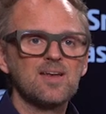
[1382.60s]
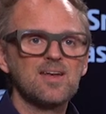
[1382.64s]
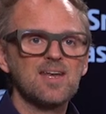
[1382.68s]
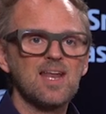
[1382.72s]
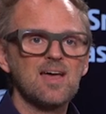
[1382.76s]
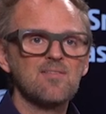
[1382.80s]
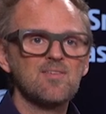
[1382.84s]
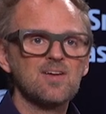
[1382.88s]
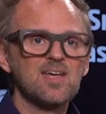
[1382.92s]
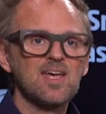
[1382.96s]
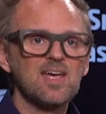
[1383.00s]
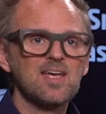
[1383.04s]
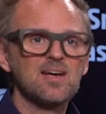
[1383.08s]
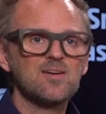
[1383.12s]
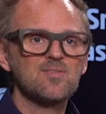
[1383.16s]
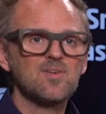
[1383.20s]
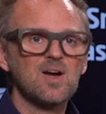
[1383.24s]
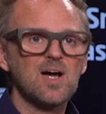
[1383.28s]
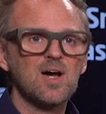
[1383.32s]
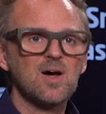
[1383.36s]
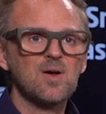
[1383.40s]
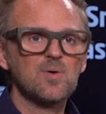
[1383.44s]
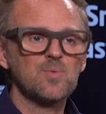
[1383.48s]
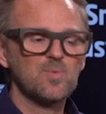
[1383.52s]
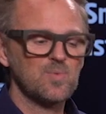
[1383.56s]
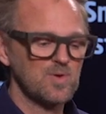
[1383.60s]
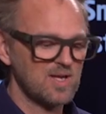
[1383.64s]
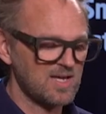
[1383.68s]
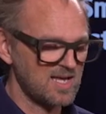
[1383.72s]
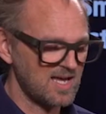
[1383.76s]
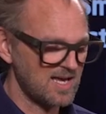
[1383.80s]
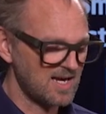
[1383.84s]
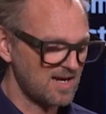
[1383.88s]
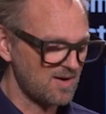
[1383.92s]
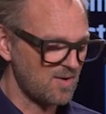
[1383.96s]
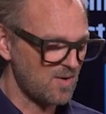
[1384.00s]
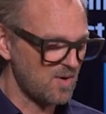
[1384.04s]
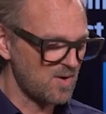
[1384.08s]
navigate around. We
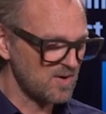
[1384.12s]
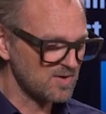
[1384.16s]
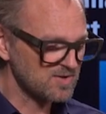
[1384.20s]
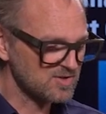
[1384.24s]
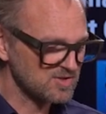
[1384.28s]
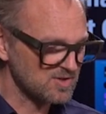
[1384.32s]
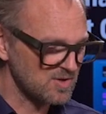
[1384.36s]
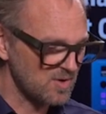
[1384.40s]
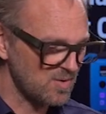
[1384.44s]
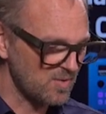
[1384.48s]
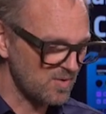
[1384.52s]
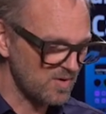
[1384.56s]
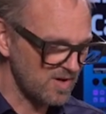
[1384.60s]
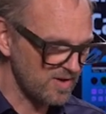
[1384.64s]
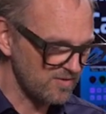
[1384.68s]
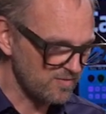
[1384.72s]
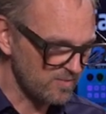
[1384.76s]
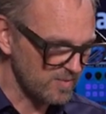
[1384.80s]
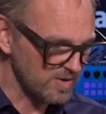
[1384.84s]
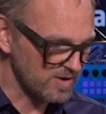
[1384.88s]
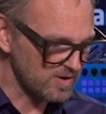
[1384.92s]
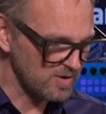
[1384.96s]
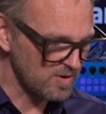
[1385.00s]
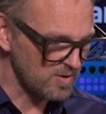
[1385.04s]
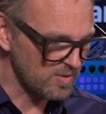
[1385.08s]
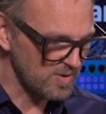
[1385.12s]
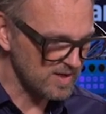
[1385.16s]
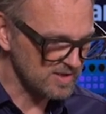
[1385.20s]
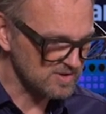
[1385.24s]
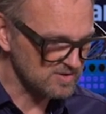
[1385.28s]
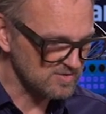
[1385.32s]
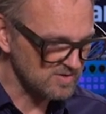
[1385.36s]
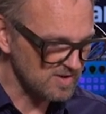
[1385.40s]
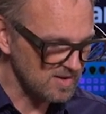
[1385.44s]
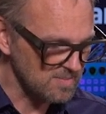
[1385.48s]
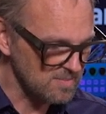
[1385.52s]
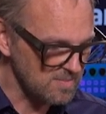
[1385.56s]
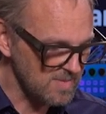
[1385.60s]
can also, if we go
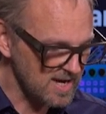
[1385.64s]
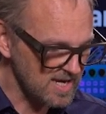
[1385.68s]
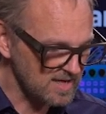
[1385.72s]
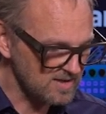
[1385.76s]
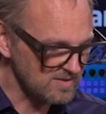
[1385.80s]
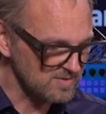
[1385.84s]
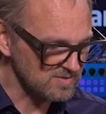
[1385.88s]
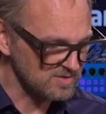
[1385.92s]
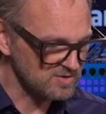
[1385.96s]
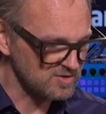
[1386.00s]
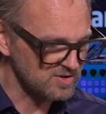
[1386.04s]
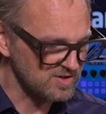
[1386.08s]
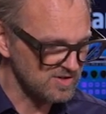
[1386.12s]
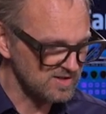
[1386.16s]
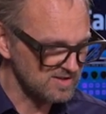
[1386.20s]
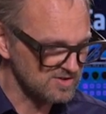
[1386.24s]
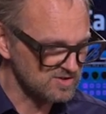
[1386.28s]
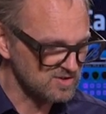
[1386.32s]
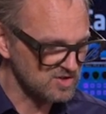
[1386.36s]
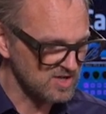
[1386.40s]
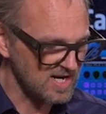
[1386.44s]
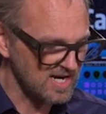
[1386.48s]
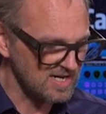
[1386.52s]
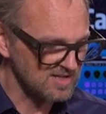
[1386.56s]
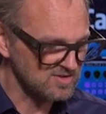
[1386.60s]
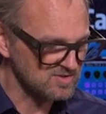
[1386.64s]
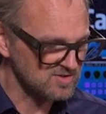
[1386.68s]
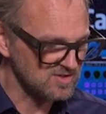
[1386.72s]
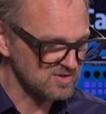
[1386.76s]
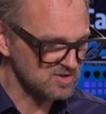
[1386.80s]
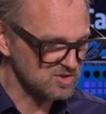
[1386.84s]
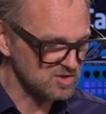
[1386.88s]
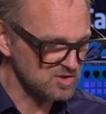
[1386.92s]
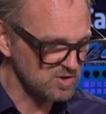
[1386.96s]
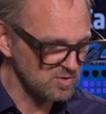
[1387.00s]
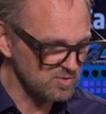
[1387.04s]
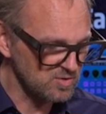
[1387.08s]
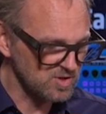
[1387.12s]
into the menus here, change the
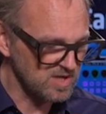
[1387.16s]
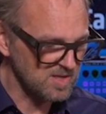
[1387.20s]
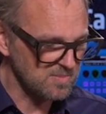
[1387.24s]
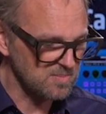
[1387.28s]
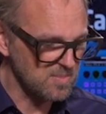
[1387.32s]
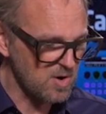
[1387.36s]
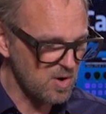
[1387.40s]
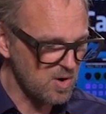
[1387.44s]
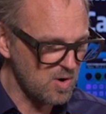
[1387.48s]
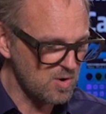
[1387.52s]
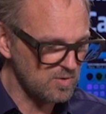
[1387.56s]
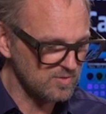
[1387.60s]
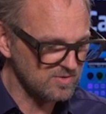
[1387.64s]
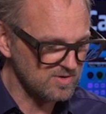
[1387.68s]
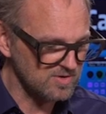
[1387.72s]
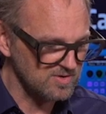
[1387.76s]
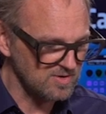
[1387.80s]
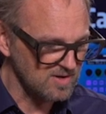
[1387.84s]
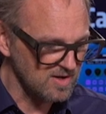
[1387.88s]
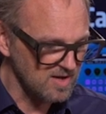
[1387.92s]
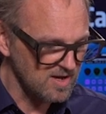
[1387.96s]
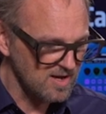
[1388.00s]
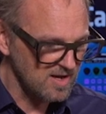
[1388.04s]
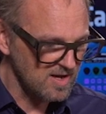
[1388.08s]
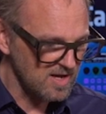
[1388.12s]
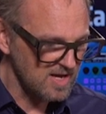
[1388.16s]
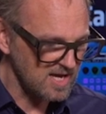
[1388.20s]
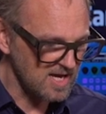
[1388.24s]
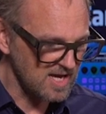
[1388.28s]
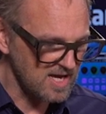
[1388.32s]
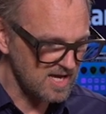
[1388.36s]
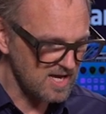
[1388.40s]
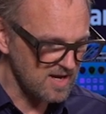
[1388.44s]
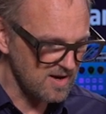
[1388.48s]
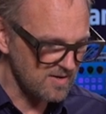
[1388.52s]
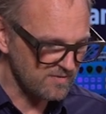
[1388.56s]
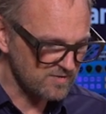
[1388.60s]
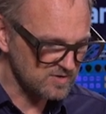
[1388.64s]
shooting mode, the
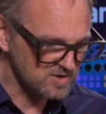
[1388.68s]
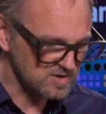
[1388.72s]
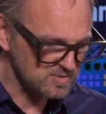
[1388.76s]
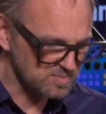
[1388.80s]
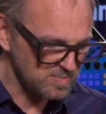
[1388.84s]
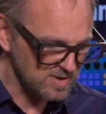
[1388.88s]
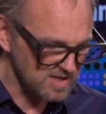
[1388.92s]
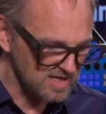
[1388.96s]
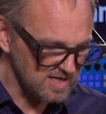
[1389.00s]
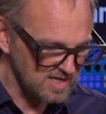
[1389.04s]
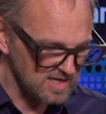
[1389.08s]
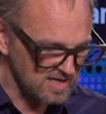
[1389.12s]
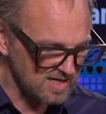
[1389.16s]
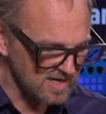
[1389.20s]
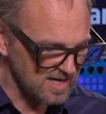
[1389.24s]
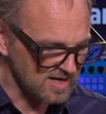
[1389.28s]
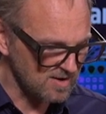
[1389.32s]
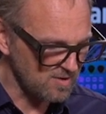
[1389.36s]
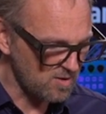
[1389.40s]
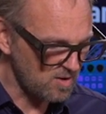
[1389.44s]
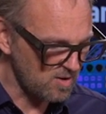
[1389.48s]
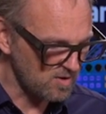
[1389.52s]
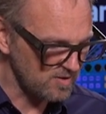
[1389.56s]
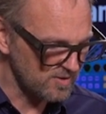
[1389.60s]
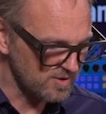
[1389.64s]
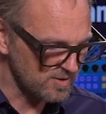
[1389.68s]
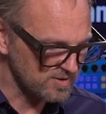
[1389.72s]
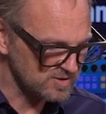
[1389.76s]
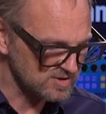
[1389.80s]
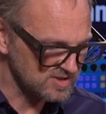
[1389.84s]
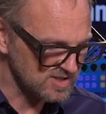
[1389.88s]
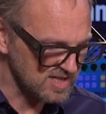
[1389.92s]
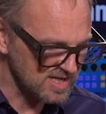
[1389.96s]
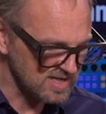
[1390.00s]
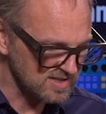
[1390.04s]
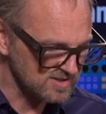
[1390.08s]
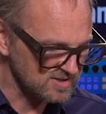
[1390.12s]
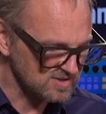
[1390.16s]
AF speed and all those
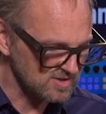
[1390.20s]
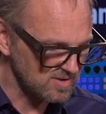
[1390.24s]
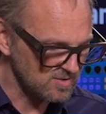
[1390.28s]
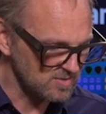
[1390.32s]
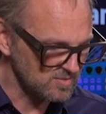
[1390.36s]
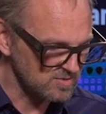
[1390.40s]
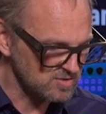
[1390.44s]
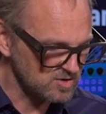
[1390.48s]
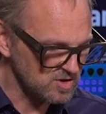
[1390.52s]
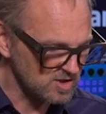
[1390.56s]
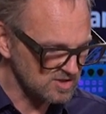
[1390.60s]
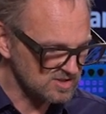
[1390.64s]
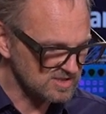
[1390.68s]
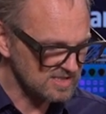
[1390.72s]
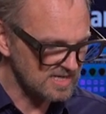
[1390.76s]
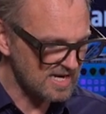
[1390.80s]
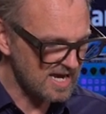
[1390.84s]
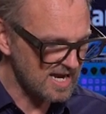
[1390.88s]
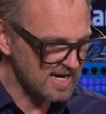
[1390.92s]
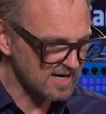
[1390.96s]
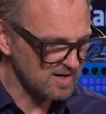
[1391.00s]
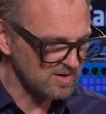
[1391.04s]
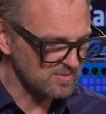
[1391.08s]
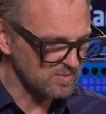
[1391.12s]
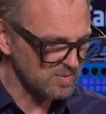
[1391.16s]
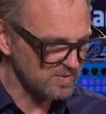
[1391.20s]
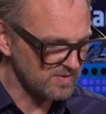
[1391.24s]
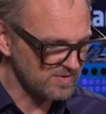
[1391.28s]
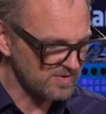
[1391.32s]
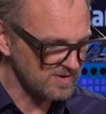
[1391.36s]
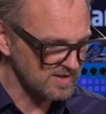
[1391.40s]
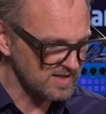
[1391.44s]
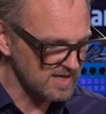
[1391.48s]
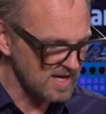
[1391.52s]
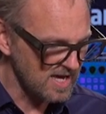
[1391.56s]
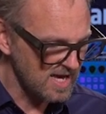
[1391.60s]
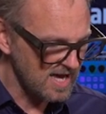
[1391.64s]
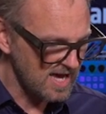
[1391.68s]
things. So just like with
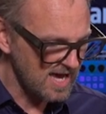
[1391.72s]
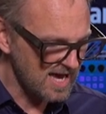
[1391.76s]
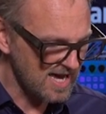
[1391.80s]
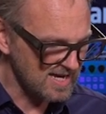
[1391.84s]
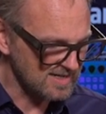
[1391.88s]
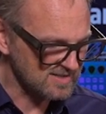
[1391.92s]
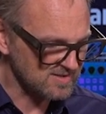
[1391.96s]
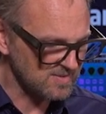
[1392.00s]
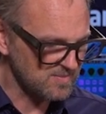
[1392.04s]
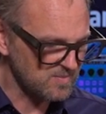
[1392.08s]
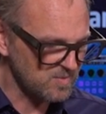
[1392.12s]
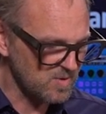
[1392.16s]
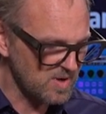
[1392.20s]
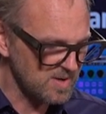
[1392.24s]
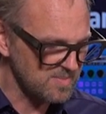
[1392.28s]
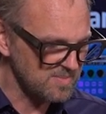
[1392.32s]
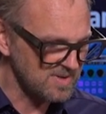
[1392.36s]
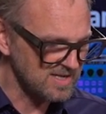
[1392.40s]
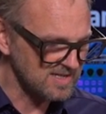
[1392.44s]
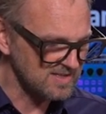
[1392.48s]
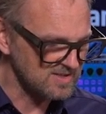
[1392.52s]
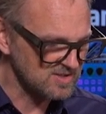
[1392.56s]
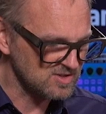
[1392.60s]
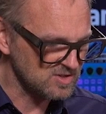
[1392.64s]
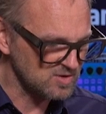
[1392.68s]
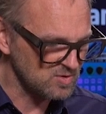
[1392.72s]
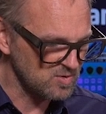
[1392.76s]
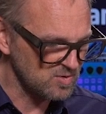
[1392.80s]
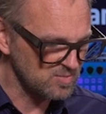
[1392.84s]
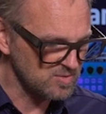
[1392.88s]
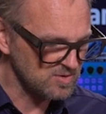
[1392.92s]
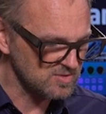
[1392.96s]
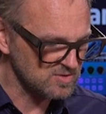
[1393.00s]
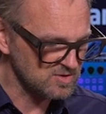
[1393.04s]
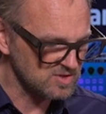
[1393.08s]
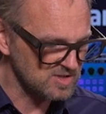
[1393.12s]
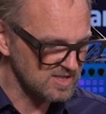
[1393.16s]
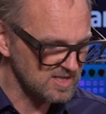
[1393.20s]
the Atom 1 Mini Zoom,
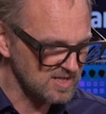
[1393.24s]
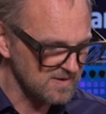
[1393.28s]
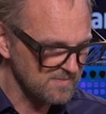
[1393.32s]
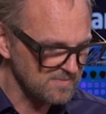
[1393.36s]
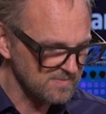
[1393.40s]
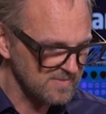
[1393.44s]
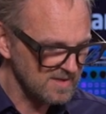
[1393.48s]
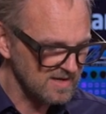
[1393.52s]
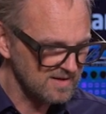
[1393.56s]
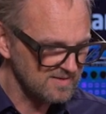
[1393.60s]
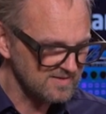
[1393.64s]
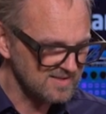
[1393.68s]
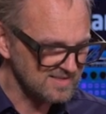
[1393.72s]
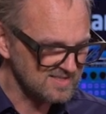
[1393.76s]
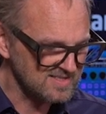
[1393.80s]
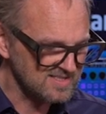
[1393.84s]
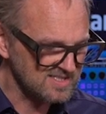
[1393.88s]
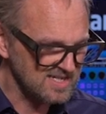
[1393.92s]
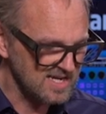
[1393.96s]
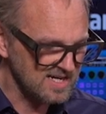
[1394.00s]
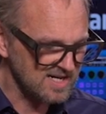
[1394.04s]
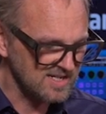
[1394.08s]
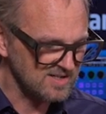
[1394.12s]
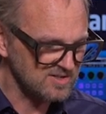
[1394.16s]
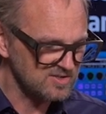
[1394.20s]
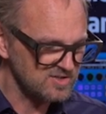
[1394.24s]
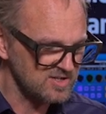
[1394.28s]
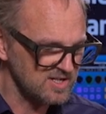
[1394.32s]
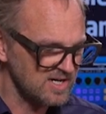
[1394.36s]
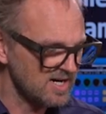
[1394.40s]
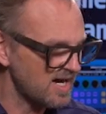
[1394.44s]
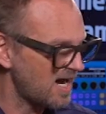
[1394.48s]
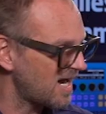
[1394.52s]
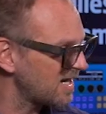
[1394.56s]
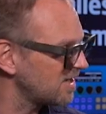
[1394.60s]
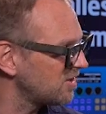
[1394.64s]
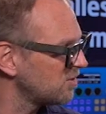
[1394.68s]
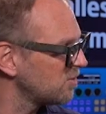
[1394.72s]
you see the settings here
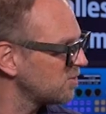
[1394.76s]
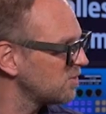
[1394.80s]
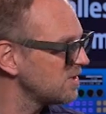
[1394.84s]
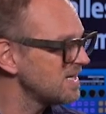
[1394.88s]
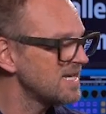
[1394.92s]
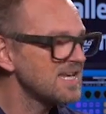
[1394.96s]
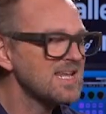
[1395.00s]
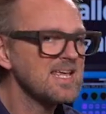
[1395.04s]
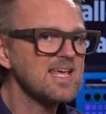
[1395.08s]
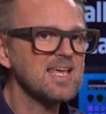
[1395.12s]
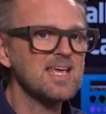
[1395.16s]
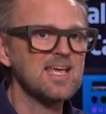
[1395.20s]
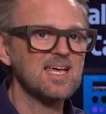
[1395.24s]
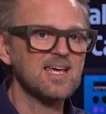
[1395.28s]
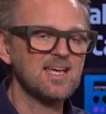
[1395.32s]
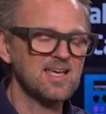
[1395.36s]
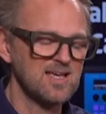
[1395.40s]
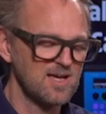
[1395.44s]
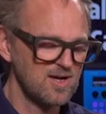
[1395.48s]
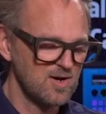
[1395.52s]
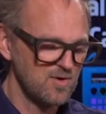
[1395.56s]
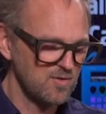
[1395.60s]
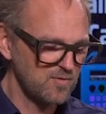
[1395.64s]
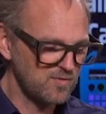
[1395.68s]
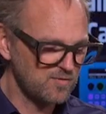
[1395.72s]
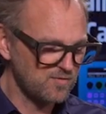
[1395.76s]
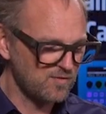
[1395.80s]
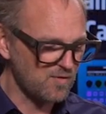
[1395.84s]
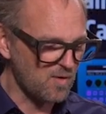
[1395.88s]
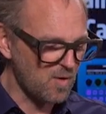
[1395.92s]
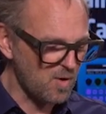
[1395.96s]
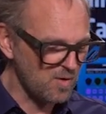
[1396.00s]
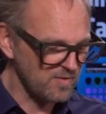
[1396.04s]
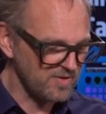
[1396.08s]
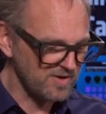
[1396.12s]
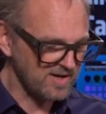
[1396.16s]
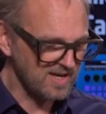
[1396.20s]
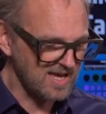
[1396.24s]
are unique
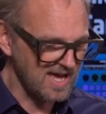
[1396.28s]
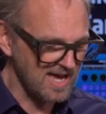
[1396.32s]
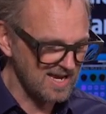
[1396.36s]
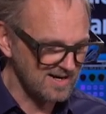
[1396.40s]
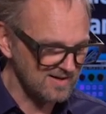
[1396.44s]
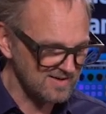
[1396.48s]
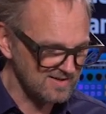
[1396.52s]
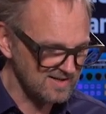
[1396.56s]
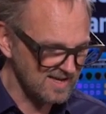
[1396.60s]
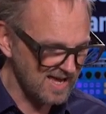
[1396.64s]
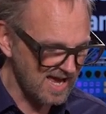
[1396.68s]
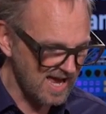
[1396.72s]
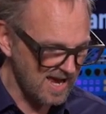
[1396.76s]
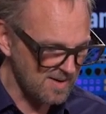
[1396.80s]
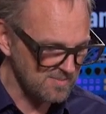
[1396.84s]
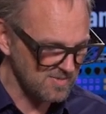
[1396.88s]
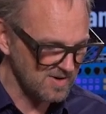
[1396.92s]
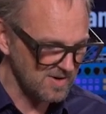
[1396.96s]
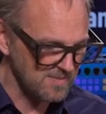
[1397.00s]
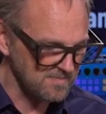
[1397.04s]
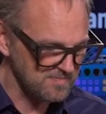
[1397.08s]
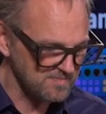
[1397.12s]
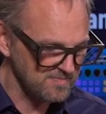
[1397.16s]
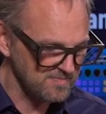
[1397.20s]
for the Canon camera.